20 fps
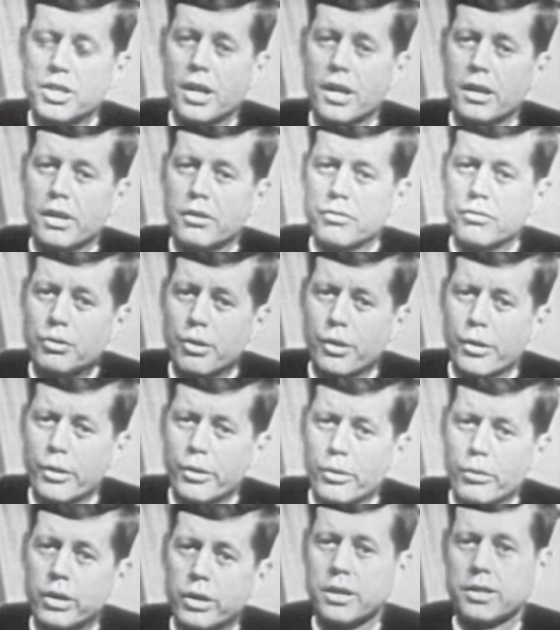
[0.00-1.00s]
are
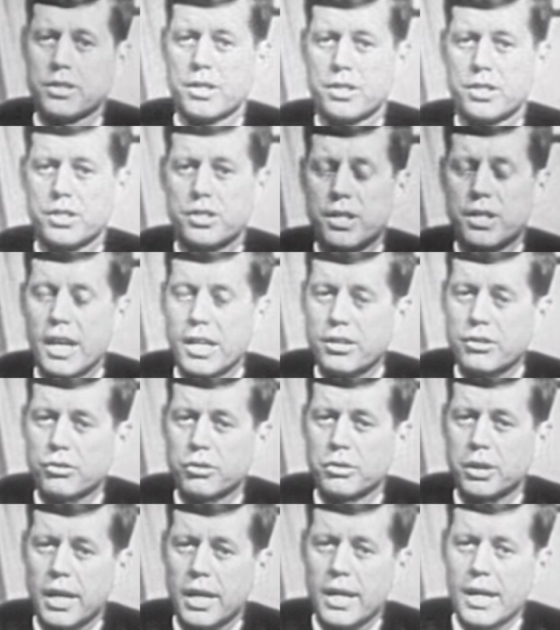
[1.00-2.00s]
controlled, such as
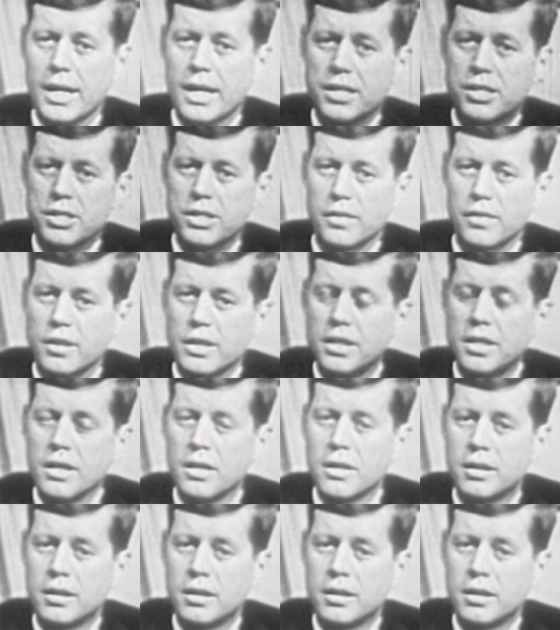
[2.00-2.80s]
natural gas and the